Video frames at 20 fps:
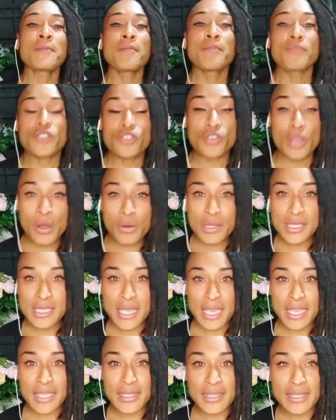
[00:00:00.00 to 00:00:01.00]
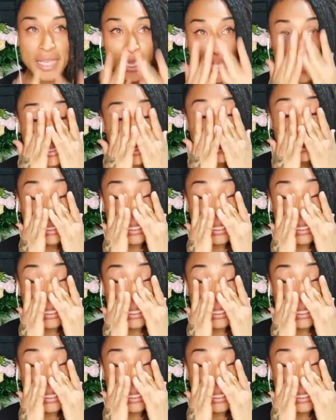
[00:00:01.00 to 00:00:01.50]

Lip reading: So I was saying that